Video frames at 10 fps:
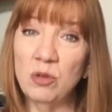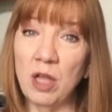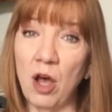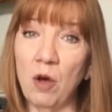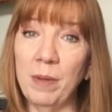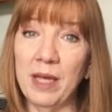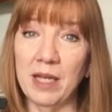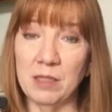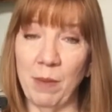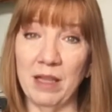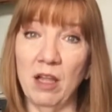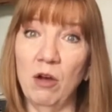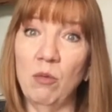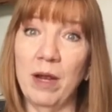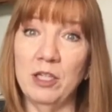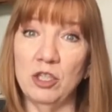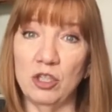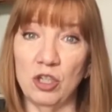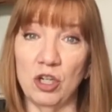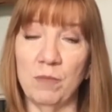low because my low
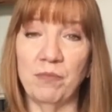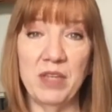register